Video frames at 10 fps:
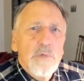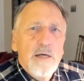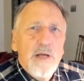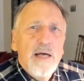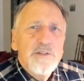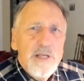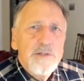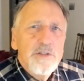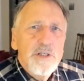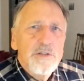I say
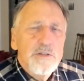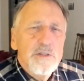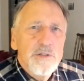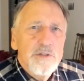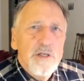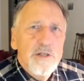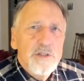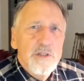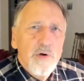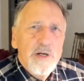
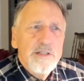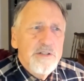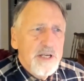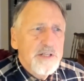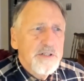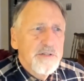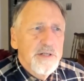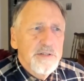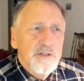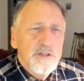it's an organization
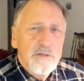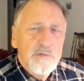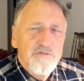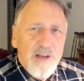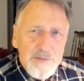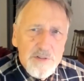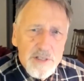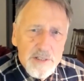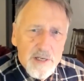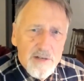that is
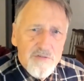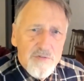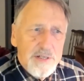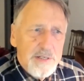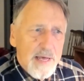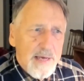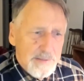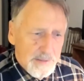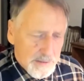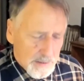fancy enough that it
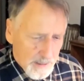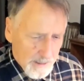has